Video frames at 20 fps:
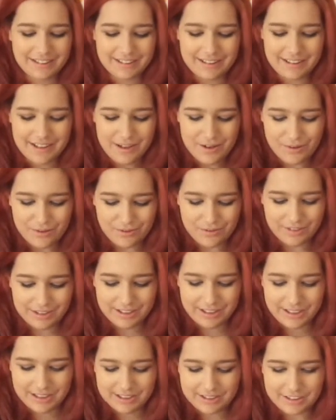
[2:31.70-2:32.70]
Oh,
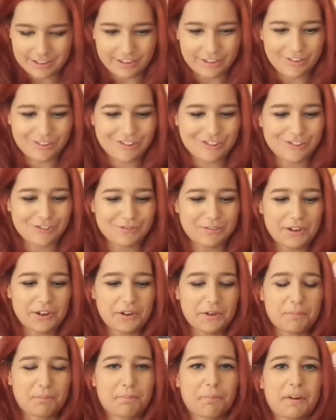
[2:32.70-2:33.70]
it looks
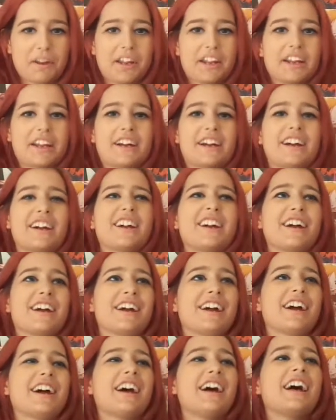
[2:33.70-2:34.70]
very pink.
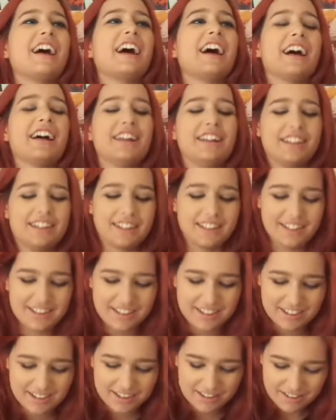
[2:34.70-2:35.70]
Ugh.
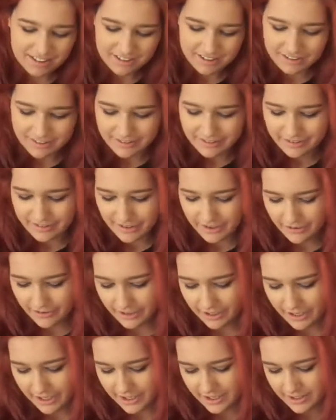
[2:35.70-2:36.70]

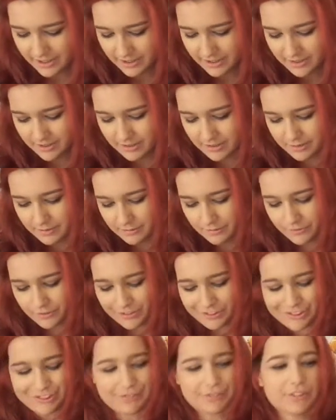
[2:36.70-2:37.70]
Okay.
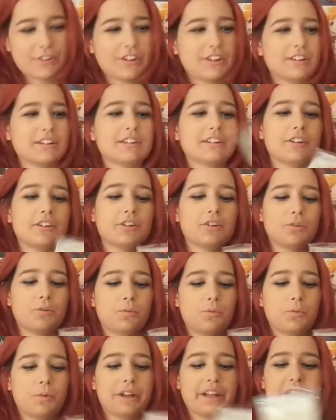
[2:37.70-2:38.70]
First of all, the
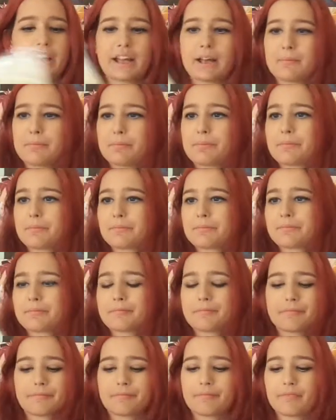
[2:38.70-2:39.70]
wig cap.
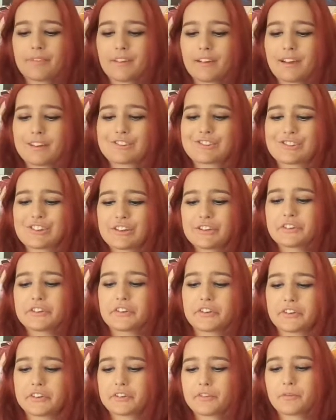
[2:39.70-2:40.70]

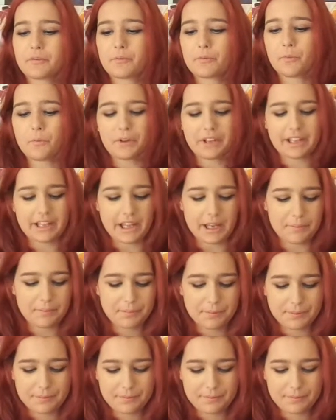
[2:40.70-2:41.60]
Standard wig cap.